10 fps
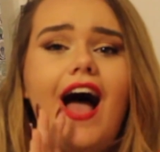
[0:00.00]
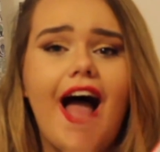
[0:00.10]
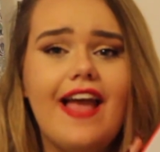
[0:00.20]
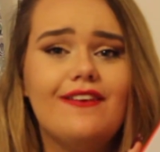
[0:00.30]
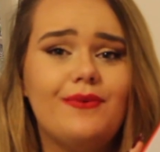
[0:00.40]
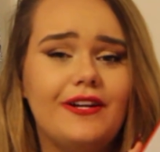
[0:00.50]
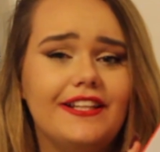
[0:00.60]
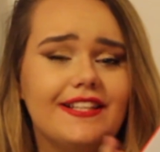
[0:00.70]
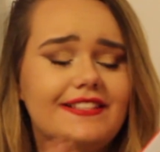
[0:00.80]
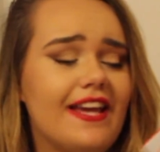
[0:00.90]
I have
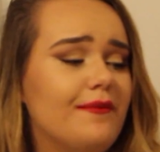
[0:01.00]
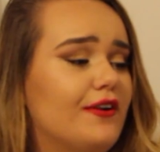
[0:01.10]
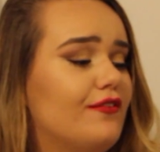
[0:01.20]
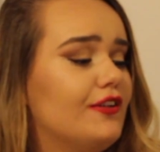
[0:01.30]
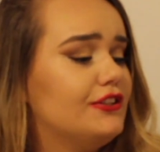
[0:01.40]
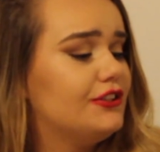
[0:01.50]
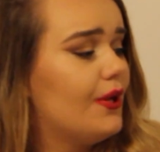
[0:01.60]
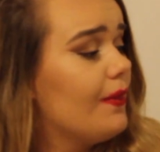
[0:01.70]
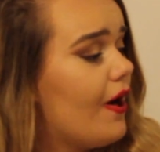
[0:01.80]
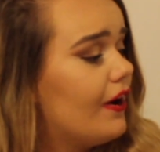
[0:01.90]
wanted this camera for
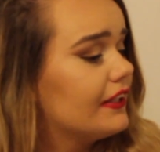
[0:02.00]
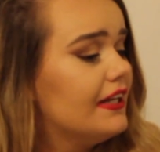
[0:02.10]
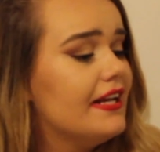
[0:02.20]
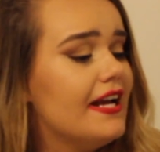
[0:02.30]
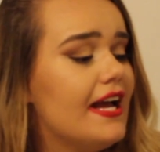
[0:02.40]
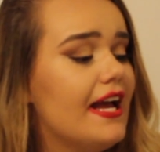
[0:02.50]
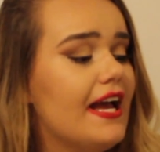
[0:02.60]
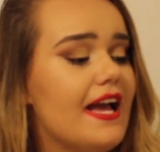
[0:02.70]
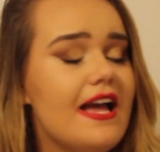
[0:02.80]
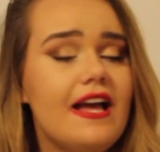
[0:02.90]
so long.
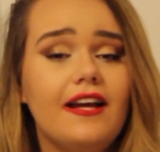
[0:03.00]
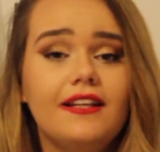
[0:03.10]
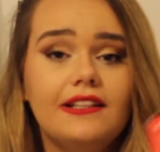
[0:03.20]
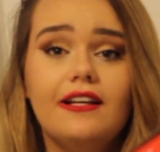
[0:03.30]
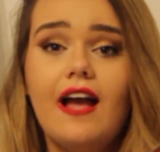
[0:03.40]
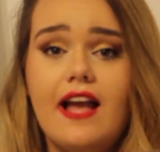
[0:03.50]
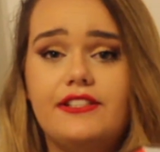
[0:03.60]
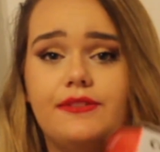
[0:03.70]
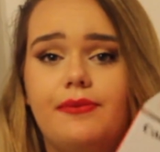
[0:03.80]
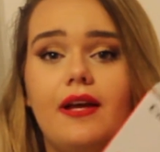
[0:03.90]
I
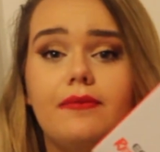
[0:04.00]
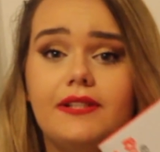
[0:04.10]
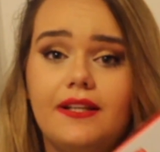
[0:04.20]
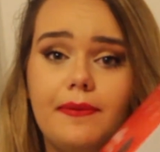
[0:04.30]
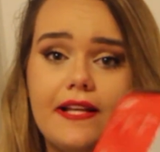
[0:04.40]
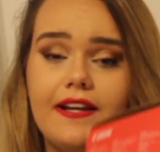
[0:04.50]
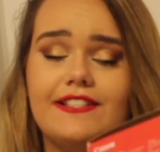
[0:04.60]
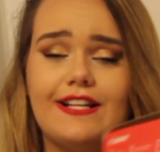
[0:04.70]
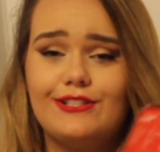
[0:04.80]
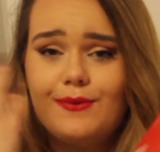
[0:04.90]
just,
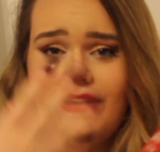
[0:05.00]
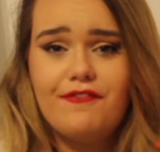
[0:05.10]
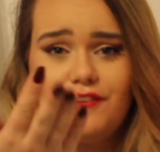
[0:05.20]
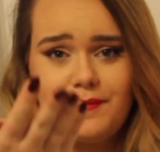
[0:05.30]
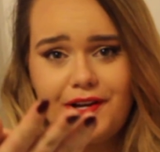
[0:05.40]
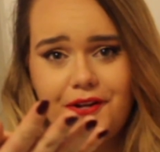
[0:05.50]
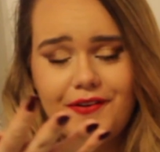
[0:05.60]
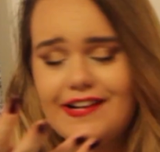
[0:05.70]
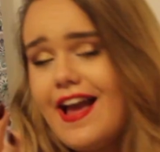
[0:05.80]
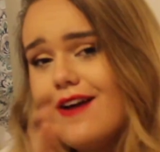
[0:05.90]
it's actually what I'm filming on
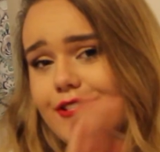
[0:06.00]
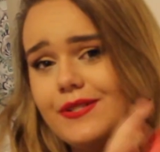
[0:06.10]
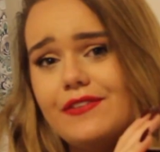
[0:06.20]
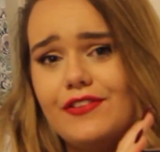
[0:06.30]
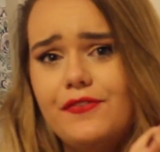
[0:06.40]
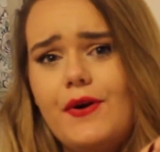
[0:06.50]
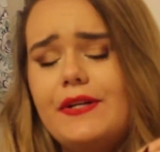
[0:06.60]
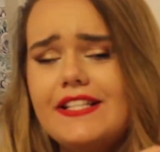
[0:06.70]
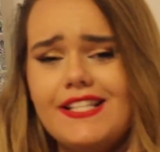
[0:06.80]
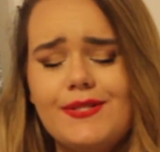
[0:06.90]
right now, so if the
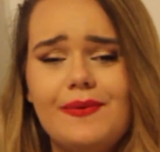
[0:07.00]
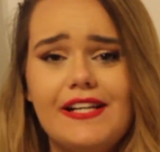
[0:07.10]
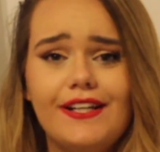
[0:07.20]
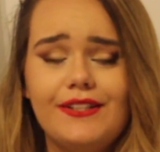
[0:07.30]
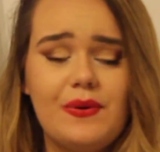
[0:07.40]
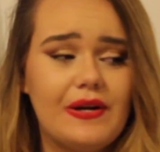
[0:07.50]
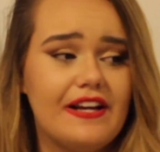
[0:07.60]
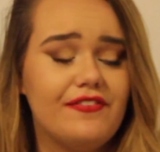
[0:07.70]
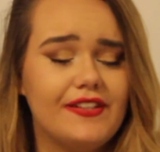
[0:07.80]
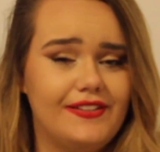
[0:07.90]
focus is weird, or
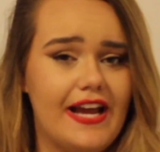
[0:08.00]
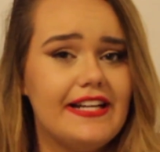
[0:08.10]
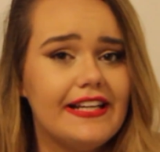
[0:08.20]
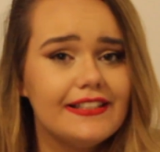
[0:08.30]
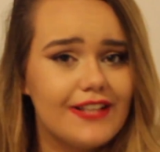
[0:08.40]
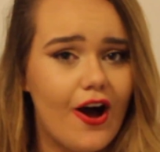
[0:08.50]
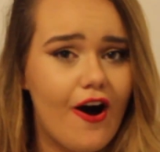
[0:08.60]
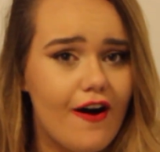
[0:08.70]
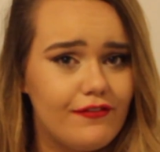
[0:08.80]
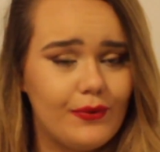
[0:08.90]
if the lighting is
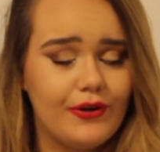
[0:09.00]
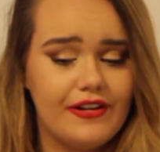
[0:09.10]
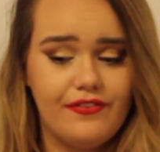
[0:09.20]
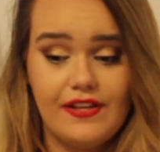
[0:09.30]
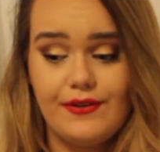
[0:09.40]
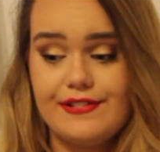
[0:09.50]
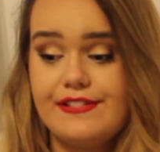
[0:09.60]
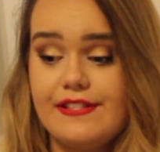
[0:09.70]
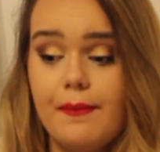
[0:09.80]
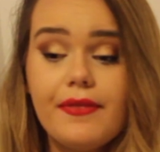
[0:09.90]
off, or if there is
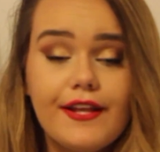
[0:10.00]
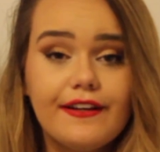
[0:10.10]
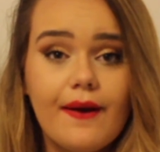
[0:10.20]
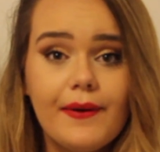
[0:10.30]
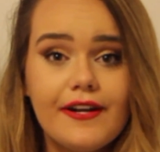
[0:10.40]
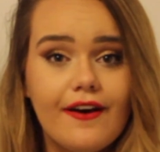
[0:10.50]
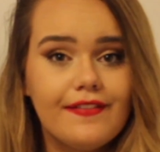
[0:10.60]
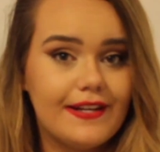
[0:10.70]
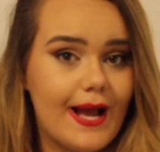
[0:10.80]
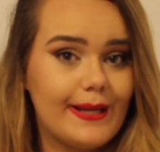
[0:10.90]
something going
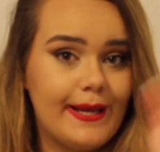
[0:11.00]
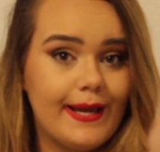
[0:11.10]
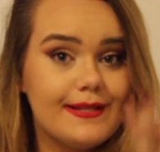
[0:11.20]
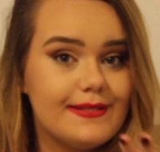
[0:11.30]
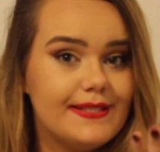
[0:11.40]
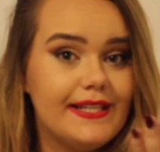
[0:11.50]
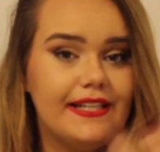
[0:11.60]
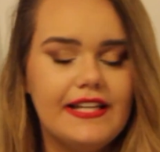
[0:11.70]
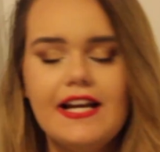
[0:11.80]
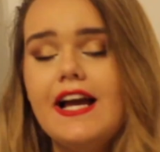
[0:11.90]
on that I can't
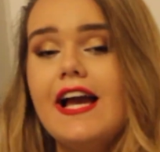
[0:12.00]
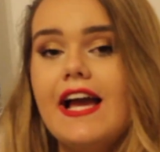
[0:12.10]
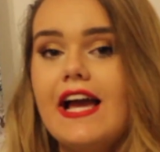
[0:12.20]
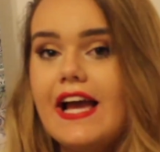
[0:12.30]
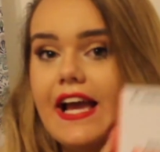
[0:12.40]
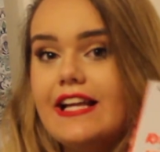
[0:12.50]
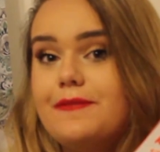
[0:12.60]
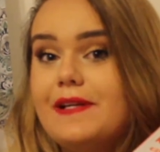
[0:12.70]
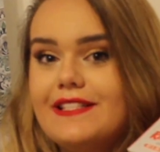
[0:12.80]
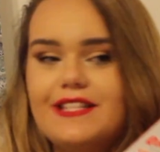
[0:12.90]
see,
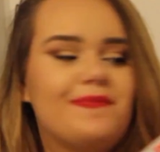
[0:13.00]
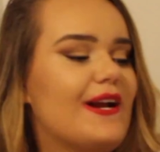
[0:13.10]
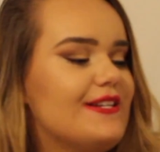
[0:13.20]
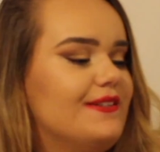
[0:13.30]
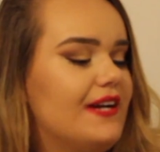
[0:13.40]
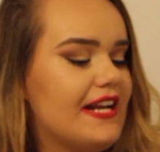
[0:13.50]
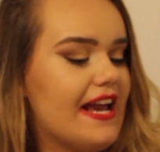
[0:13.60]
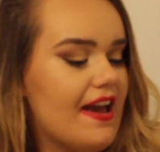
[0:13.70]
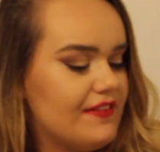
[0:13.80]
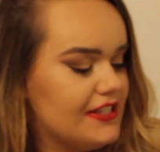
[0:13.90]
it's because it's brand new and I
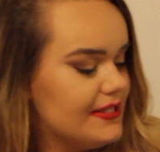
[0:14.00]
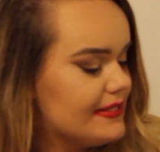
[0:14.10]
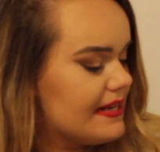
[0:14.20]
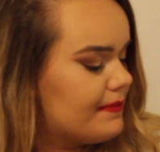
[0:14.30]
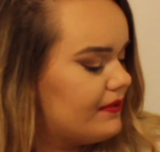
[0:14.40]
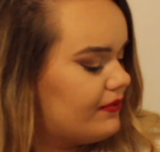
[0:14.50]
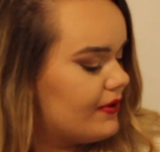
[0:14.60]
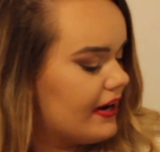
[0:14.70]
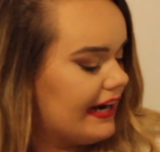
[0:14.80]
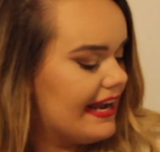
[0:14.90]
haven't used it
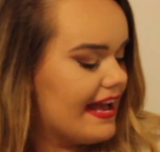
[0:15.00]
before.